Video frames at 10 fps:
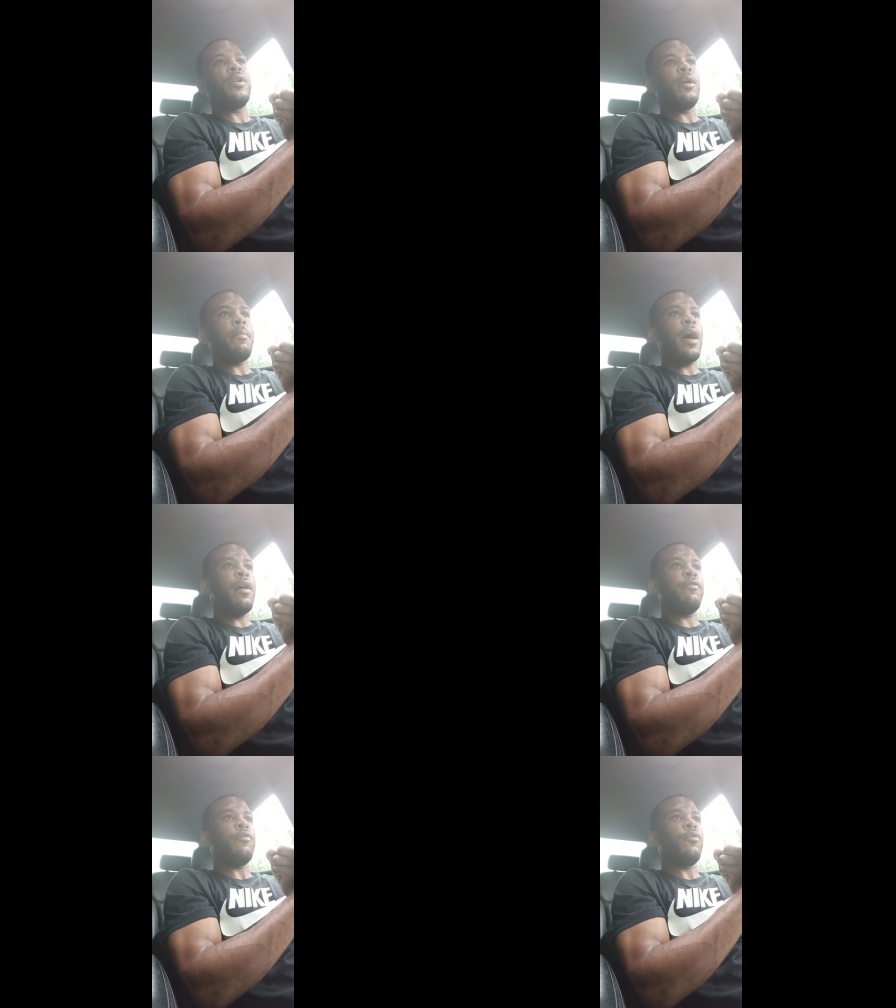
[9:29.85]
in your
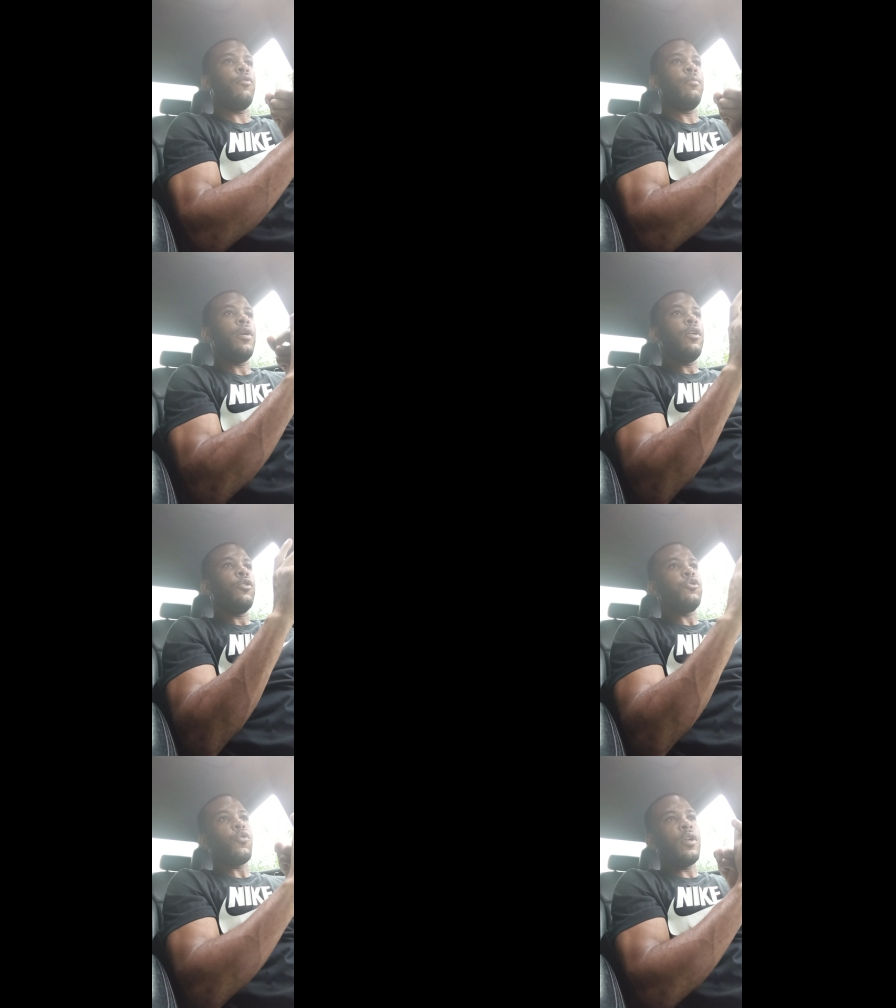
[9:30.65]
bathroom,
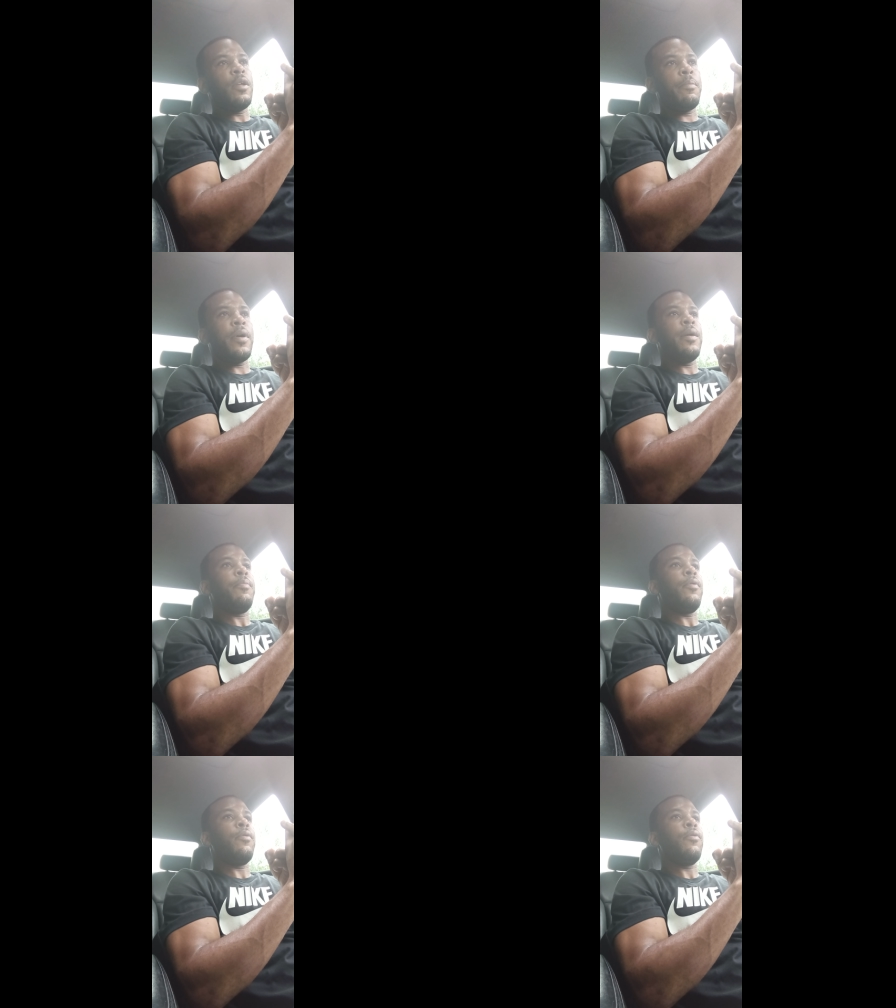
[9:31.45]
toilet
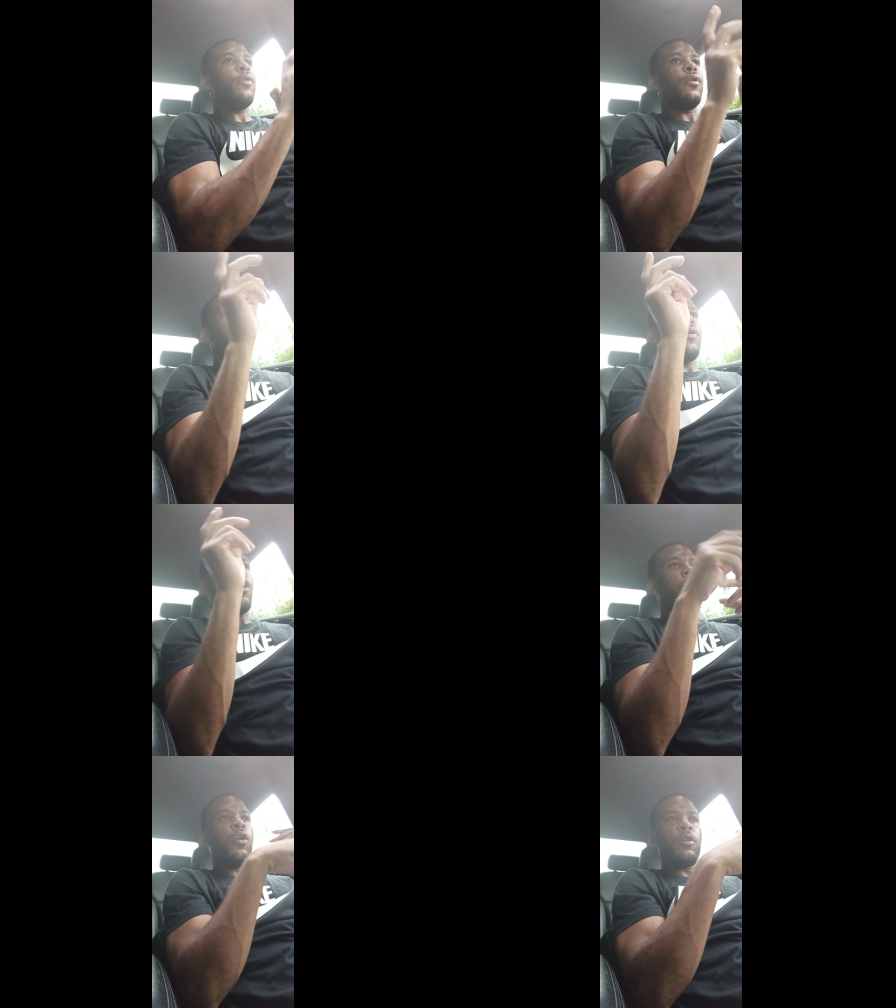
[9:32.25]
paper,
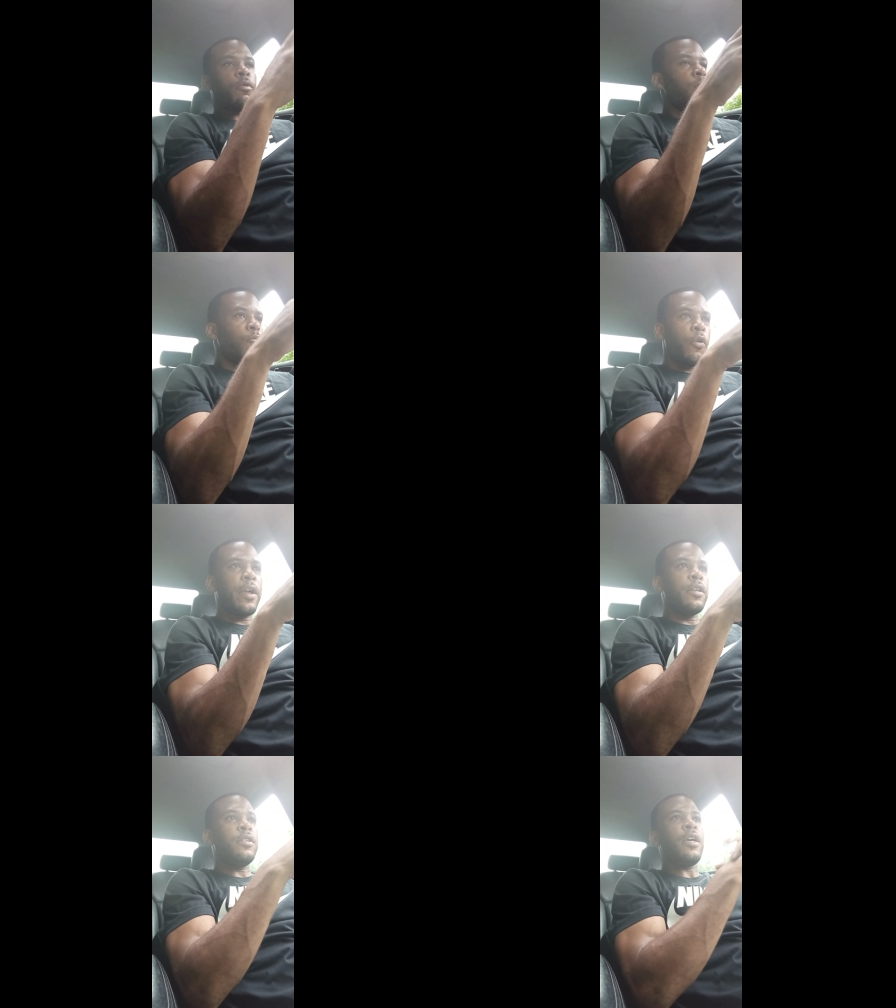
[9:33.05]
all the
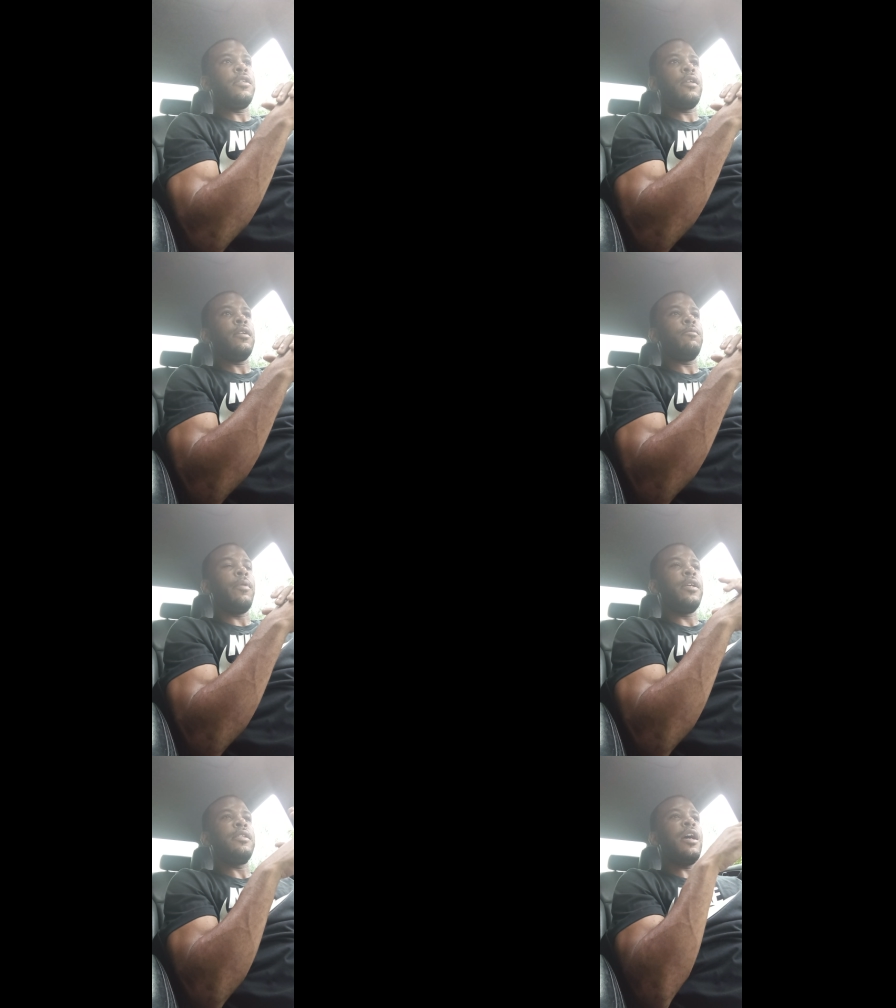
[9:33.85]
great necessities.
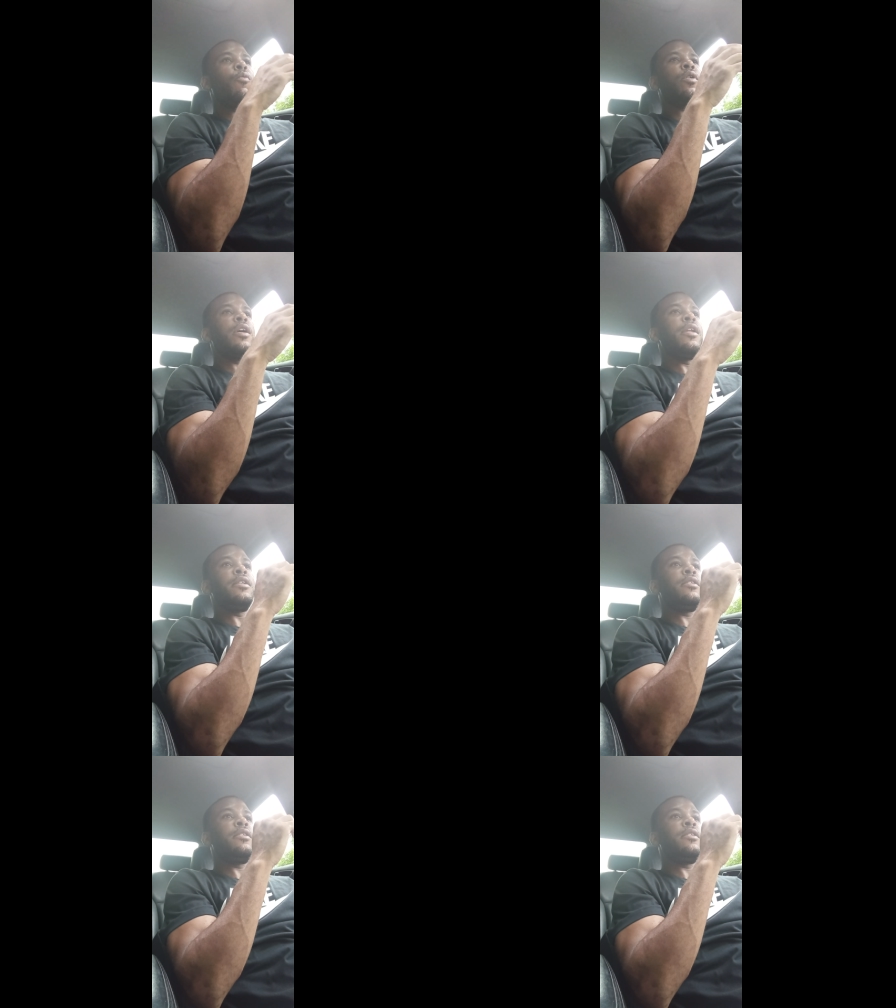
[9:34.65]
But it's not really a